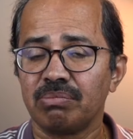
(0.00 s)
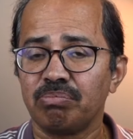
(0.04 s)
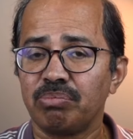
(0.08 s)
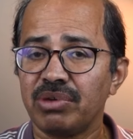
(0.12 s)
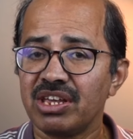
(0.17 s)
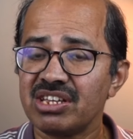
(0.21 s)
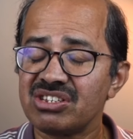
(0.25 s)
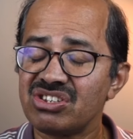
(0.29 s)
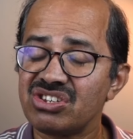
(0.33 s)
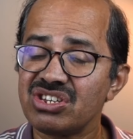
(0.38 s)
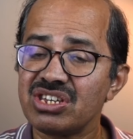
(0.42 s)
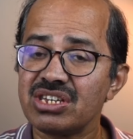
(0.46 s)

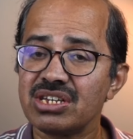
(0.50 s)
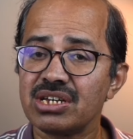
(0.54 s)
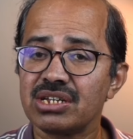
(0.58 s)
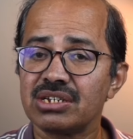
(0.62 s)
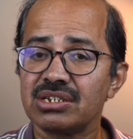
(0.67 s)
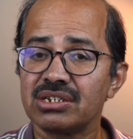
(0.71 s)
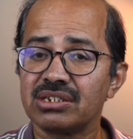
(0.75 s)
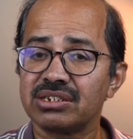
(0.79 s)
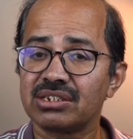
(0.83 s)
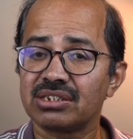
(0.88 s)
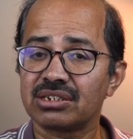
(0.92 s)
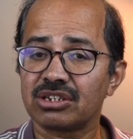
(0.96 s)

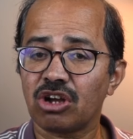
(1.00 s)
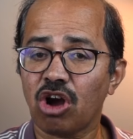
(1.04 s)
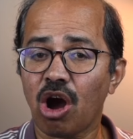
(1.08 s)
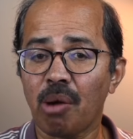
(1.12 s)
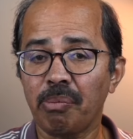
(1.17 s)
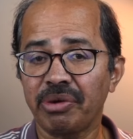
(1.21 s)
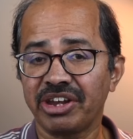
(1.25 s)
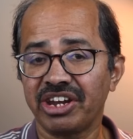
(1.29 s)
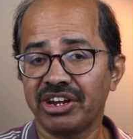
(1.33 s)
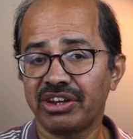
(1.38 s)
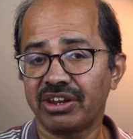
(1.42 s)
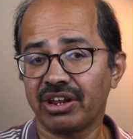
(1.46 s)
PGEL's
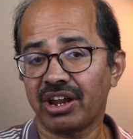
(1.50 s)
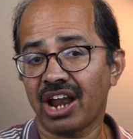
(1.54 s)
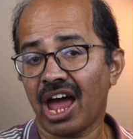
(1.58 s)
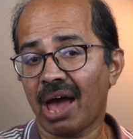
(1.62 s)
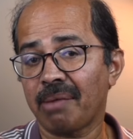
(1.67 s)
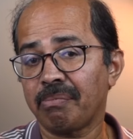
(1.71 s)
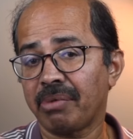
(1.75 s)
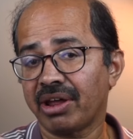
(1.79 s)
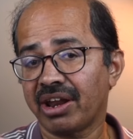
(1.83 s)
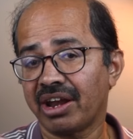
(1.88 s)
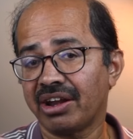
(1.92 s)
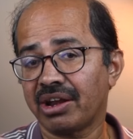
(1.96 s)
competitor
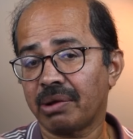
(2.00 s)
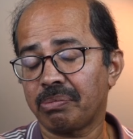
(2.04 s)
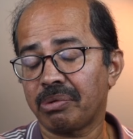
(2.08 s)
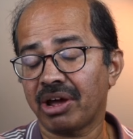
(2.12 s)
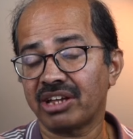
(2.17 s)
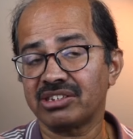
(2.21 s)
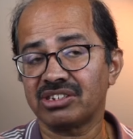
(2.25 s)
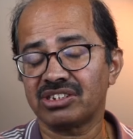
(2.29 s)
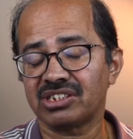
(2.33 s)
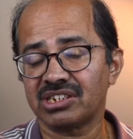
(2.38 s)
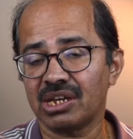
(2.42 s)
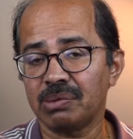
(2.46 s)
Amber
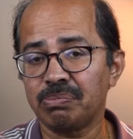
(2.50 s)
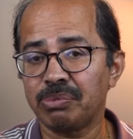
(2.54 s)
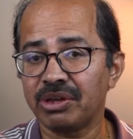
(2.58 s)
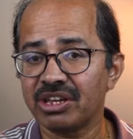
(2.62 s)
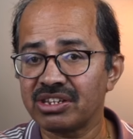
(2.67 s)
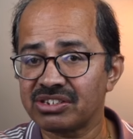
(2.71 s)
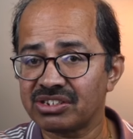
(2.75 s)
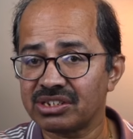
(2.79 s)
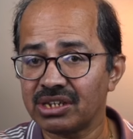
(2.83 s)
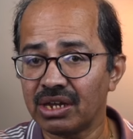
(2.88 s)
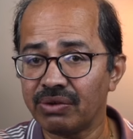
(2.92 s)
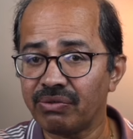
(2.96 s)
Enterprises
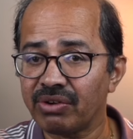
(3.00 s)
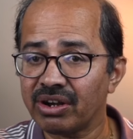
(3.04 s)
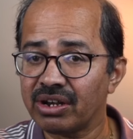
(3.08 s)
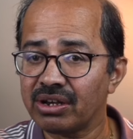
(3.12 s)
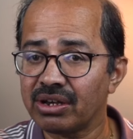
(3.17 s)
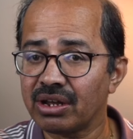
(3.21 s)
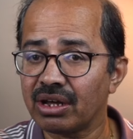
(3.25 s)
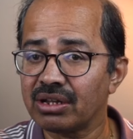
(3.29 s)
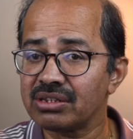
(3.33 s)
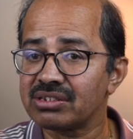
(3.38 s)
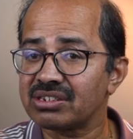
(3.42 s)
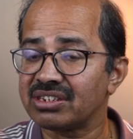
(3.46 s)
EPS
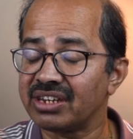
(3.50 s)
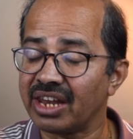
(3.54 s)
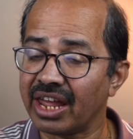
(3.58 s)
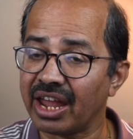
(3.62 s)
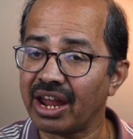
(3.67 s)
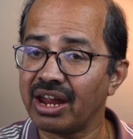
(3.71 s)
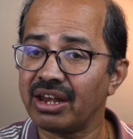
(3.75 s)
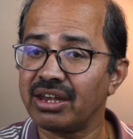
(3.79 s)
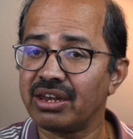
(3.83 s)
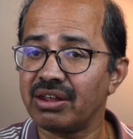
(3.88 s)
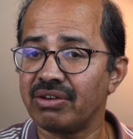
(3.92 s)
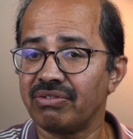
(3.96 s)
even turns
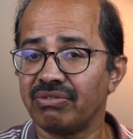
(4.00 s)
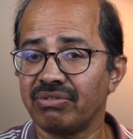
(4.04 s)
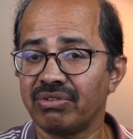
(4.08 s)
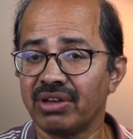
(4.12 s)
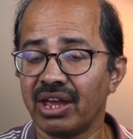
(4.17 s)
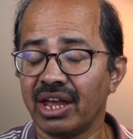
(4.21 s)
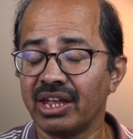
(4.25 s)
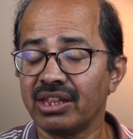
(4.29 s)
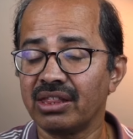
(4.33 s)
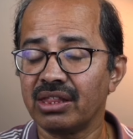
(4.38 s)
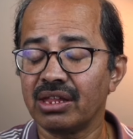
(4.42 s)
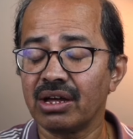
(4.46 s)
negative
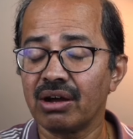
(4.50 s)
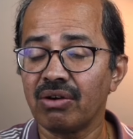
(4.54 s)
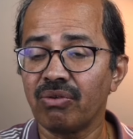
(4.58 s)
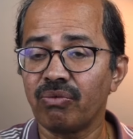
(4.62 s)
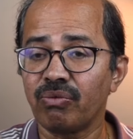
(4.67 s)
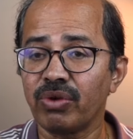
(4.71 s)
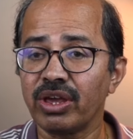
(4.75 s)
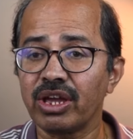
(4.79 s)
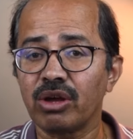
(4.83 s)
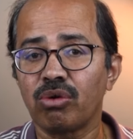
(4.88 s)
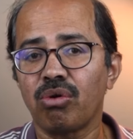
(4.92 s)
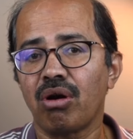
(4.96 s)
in the
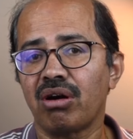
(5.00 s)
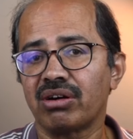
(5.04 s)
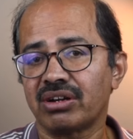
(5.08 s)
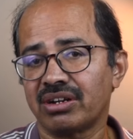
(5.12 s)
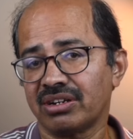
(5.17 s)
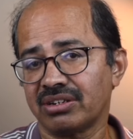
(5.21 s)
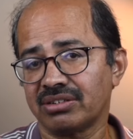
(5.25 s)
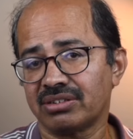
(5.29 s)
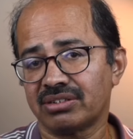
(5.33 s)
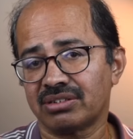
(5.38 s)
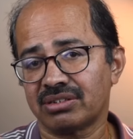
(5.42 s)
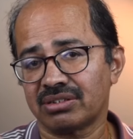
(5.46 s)
weak
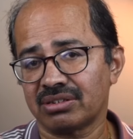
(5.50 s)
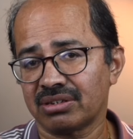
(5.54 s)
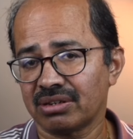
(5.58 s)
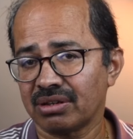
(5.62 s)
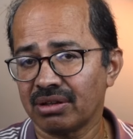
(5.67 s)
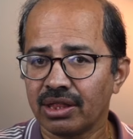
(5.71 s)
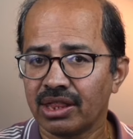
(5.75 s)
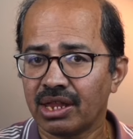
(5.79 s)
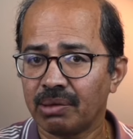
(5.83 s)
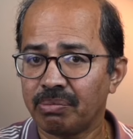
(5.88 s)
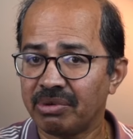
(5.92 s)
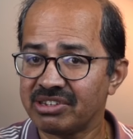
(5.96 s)
quarters.
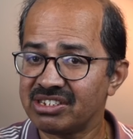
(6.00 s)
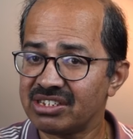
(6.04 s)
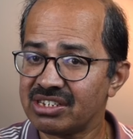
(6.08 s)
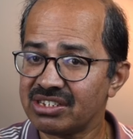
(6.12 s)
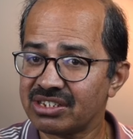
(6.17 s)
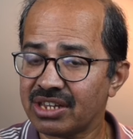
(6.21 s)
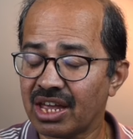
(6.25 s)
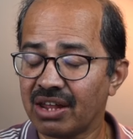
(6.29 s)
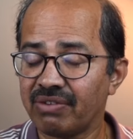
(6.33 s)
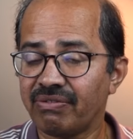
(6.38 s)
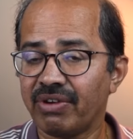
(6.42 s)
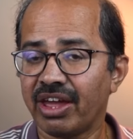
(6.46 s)
The
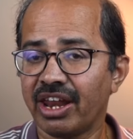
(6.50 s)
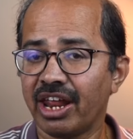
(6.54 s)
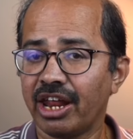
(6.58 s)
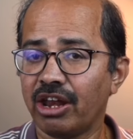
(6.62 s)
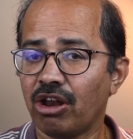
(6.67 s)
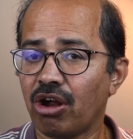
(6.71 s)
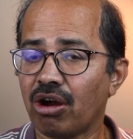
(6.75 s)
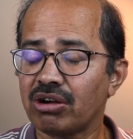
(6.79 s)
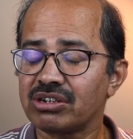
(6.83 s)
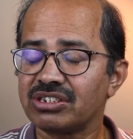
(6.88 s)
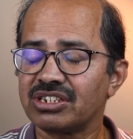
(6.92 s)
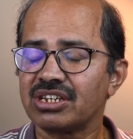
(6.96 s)
business can vary
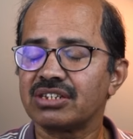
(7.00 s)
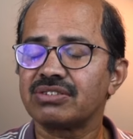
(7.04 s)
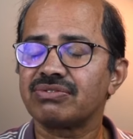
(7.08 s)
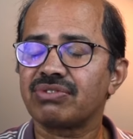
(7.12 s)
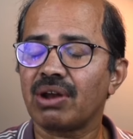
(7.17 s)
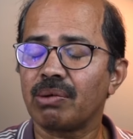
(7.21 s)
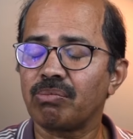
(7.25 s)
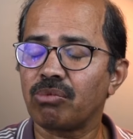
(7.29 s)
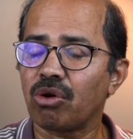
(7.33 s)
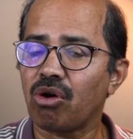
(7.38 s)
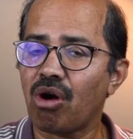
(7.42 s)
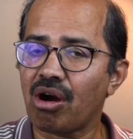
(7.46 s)
not just
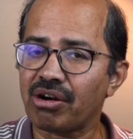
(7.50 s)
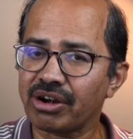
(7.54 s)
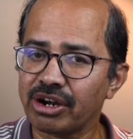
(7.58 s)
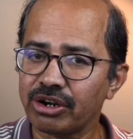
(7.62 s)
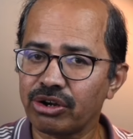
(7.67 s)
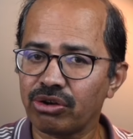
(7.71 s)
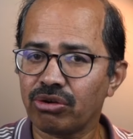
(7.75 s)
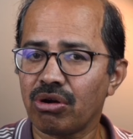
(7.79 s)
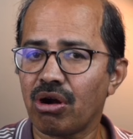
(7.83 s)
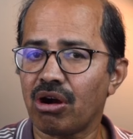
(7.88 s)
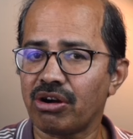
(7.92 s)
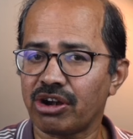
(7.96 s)
from quarter
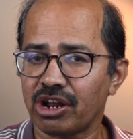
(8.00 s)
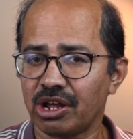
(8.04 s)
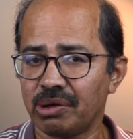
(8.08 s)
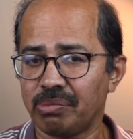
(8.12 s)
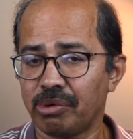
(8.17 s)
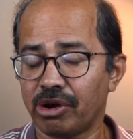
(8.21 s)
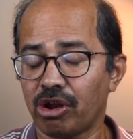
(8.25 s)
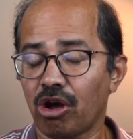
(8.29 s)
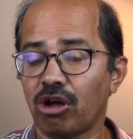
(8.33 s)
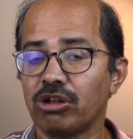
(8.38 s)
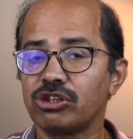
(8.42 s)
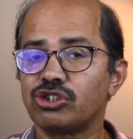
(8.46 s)
to quarter
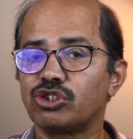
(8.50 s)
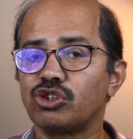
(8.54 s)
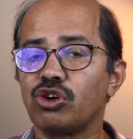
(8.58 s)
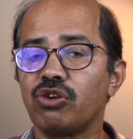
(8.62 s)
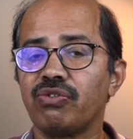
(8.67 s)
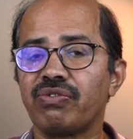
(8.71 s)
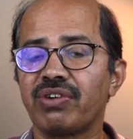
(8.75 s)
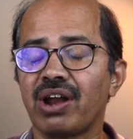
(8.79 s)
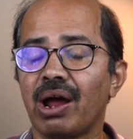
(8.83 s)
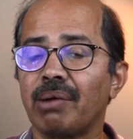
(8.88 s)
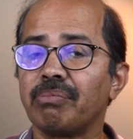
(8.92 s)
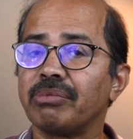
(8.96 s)
but
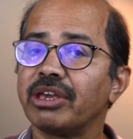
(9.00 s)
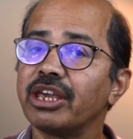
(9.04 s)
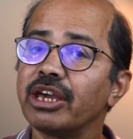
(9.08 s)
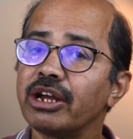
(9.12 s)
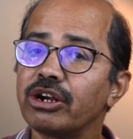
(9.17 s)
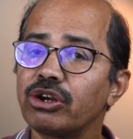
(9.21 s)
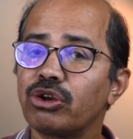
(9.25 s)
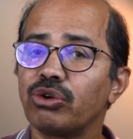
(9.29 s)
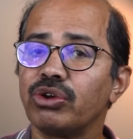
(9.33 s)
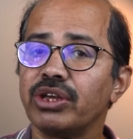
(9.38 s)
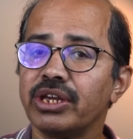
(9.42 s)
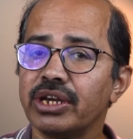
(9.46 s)
also from
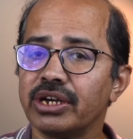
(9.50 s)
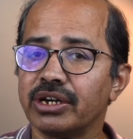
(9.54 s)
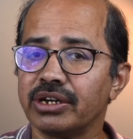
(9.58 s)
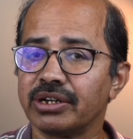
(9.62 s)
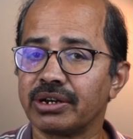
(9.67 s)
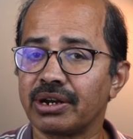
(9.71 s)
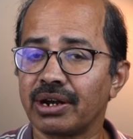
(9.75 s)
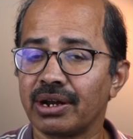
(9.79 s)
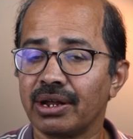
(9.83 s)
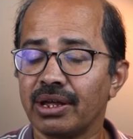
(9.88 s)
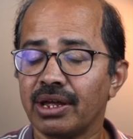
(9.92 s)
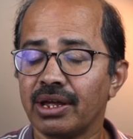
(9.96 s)
year to
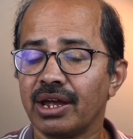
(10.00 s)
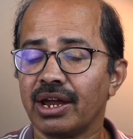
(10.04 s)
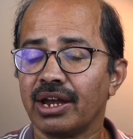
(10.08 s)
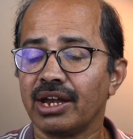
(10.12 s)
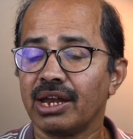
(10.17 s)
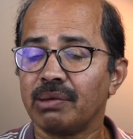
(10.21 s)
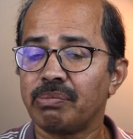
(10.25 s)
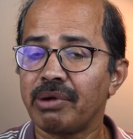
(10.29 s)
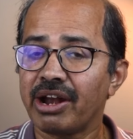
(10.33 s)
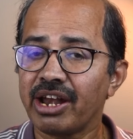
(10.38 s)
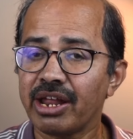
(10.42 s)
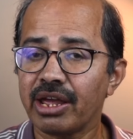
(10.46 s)
year,
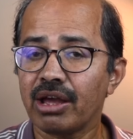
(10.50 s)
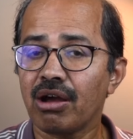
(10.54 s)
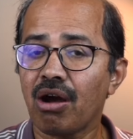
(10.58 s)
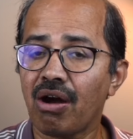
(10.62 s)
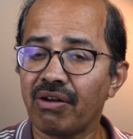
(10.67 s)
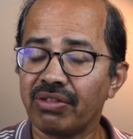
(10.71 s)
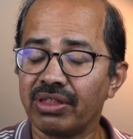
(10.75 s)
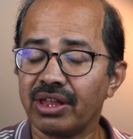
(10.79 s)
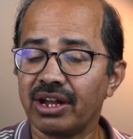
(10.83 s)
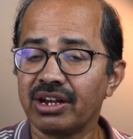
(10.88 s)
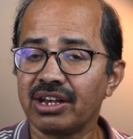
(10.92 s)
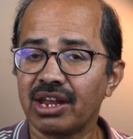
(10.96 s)
depending
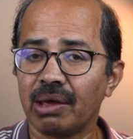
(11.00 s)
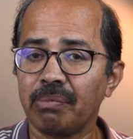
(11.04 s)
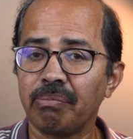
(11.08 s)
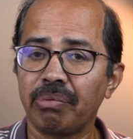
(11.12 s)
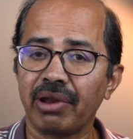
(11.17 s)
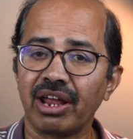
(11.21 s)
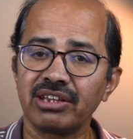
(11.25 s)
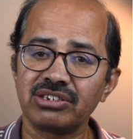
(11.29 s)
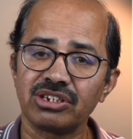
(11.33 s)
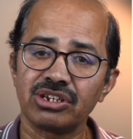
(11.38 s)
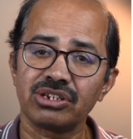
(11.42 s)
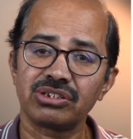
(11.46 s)
on the
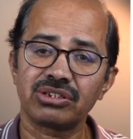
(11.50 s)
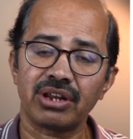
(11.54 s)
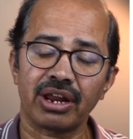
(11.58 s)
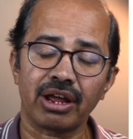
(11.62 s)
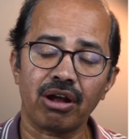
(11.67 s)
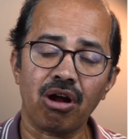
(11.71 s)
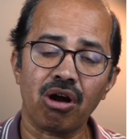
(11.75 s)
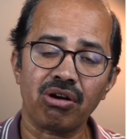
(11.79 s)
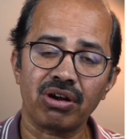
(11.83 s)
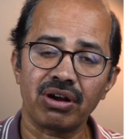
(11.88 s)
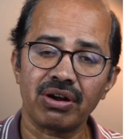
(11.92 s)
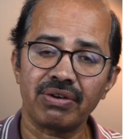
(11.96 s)
temperatures
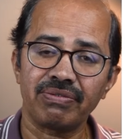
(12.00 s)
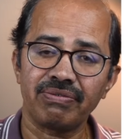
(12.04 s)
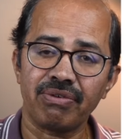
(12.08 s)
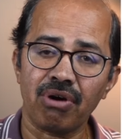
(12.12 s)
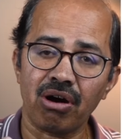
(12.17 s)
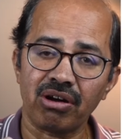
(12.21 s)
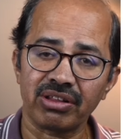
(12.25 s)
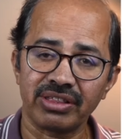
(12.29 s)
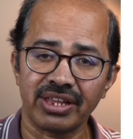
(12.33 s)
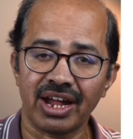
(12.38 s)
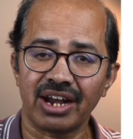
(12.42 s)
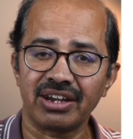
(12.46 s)
recorded
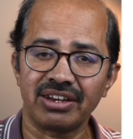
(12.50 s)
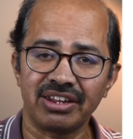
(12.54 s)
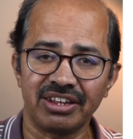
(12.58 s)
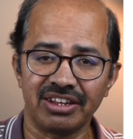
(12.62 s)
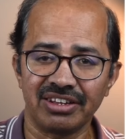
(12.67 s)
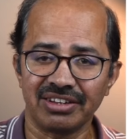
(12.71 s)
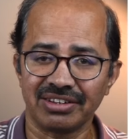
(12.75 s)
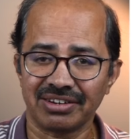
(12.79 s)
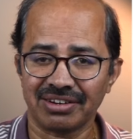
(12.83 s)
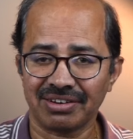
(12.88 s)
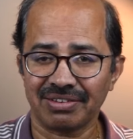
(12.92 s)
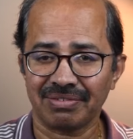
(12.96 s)
for that
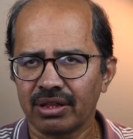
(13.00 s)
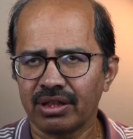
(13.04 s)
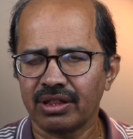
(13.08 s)
year.